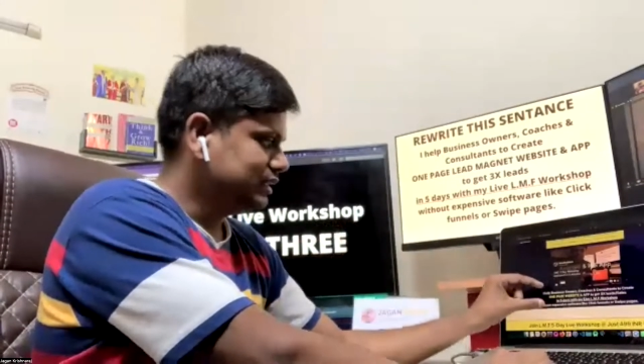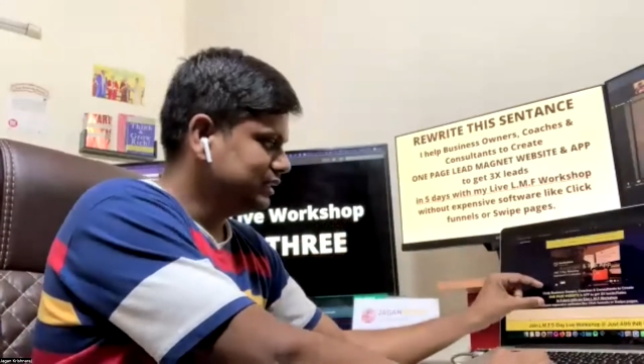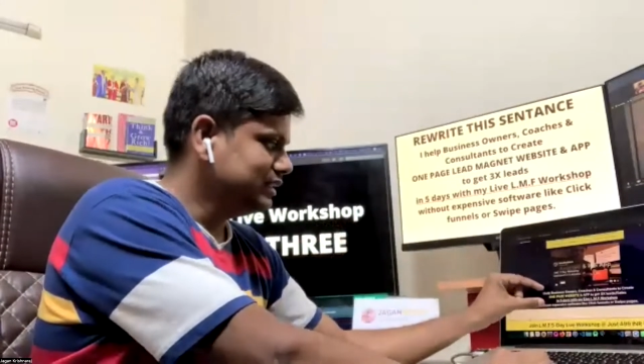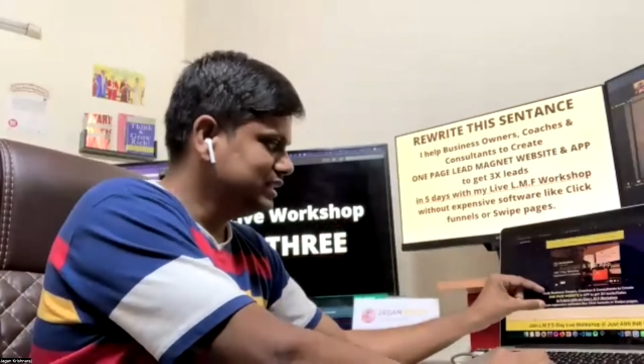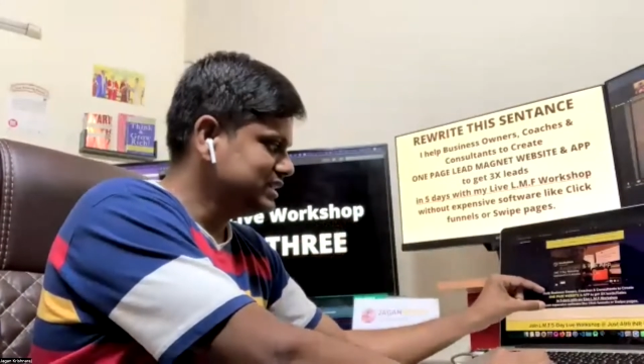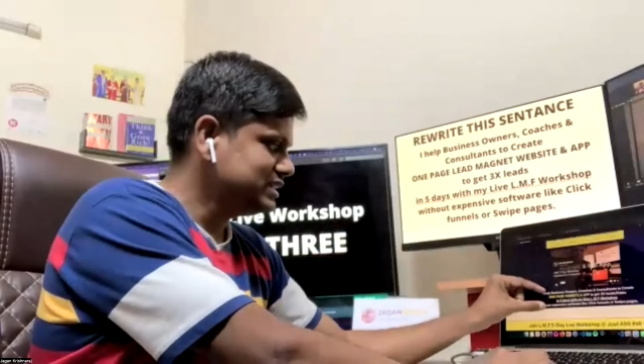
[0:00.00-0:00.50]

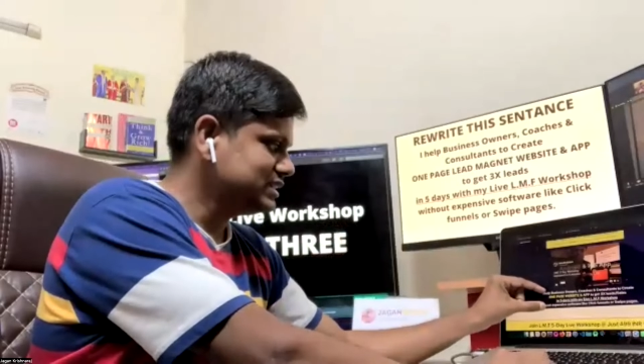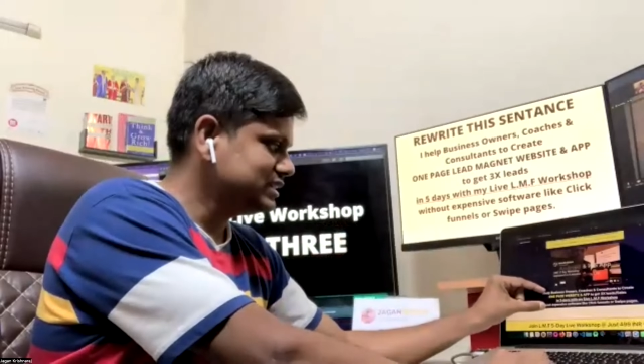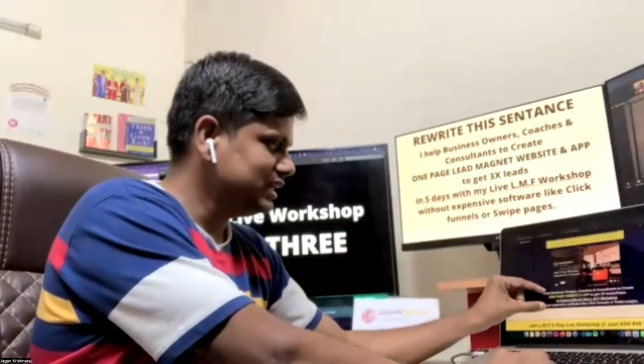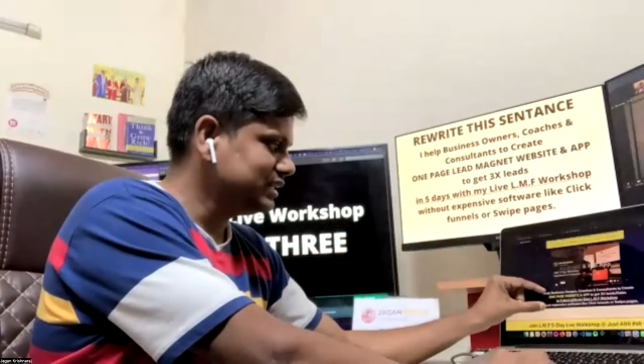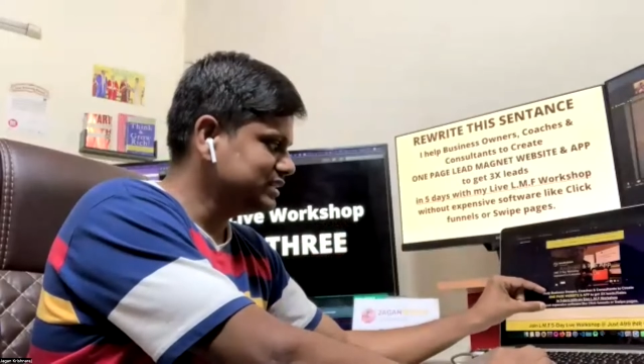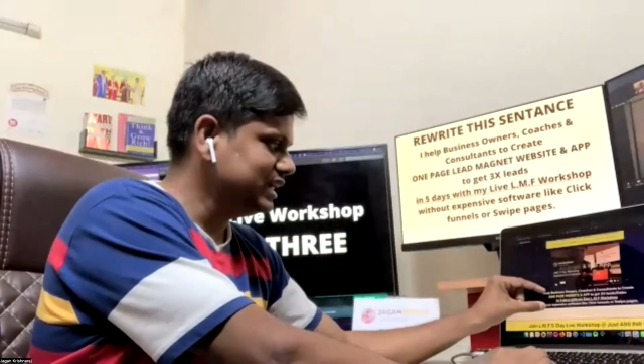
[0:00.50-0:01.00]
This
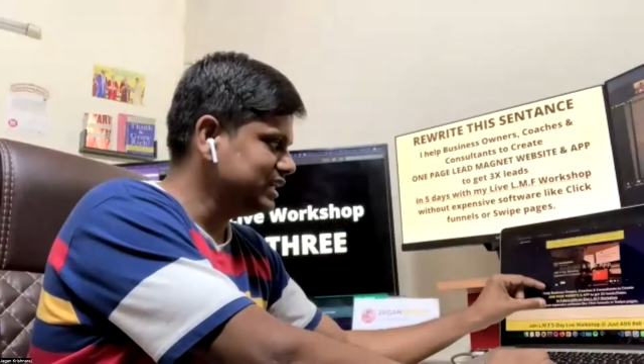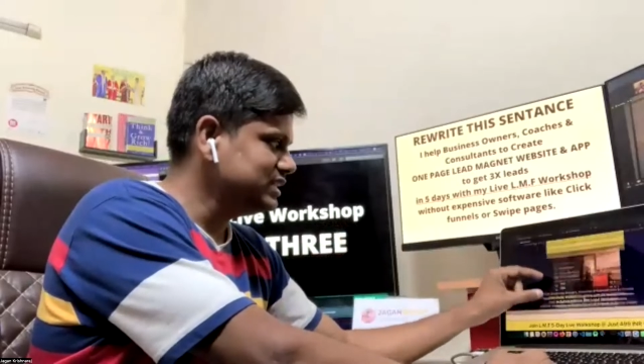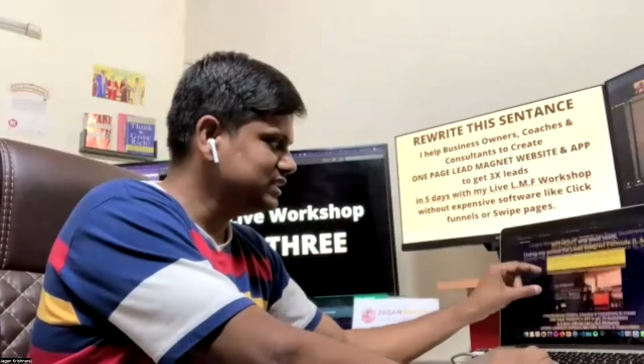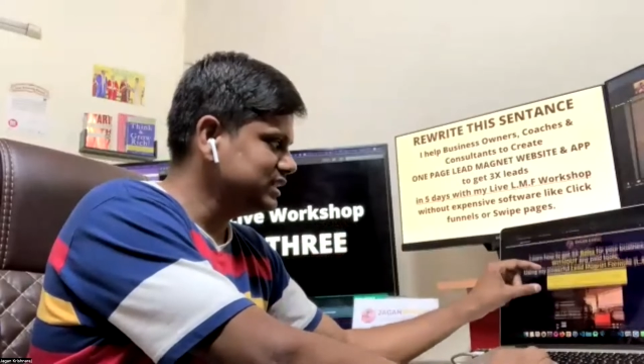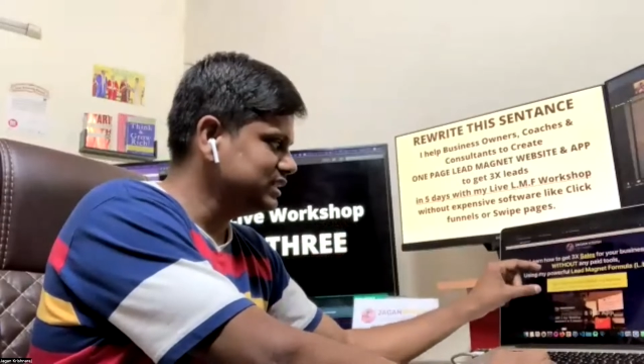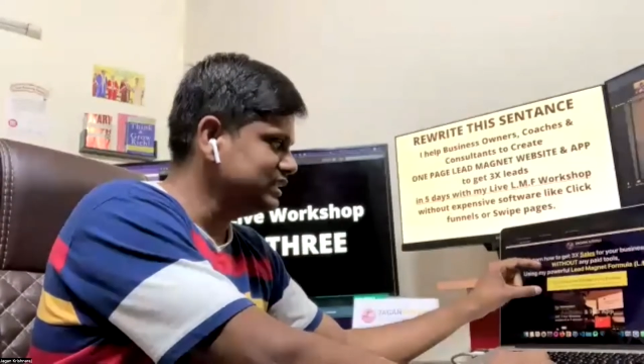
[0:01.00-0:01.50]

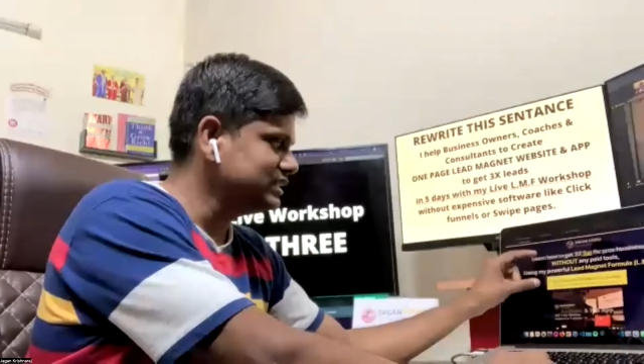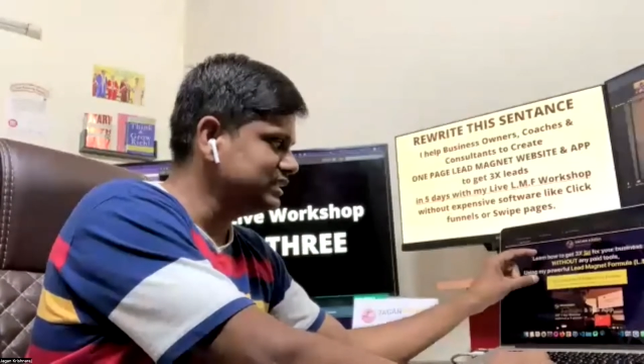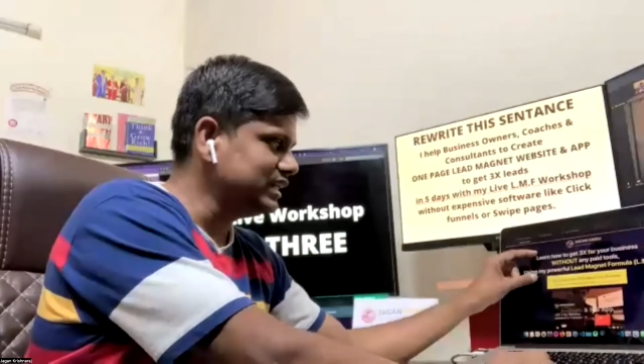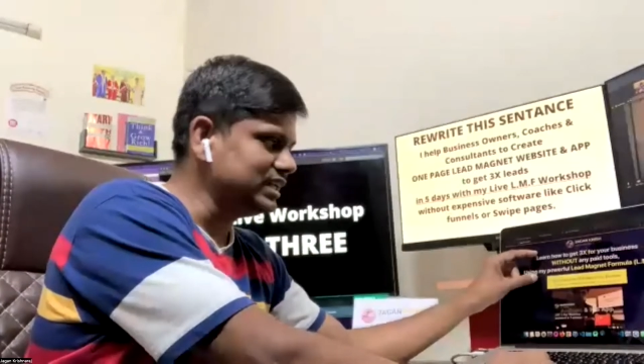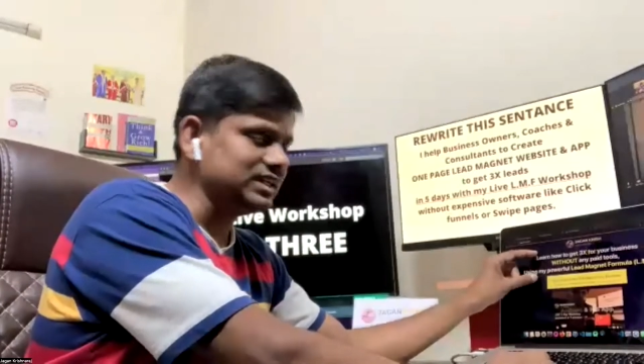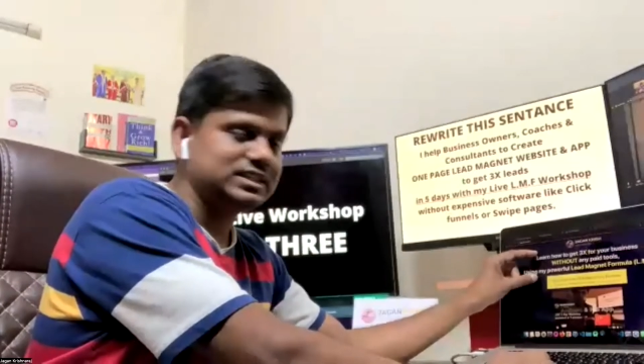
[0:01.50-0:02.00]
sentence and this
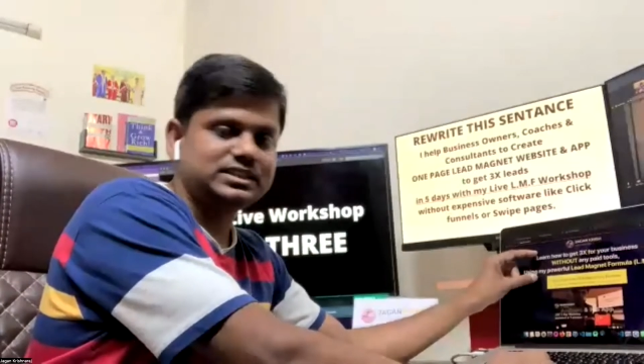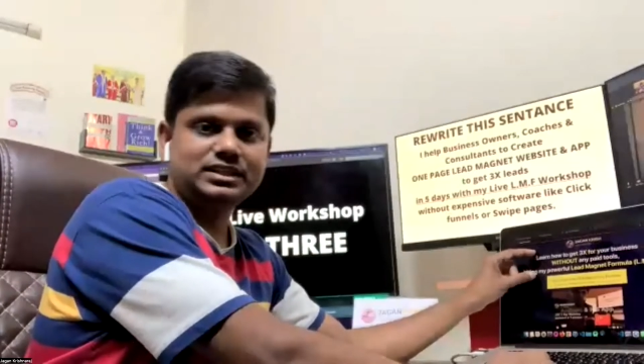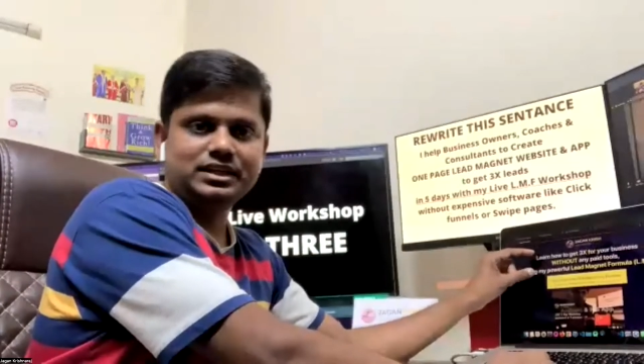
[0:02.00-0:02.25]
sentence.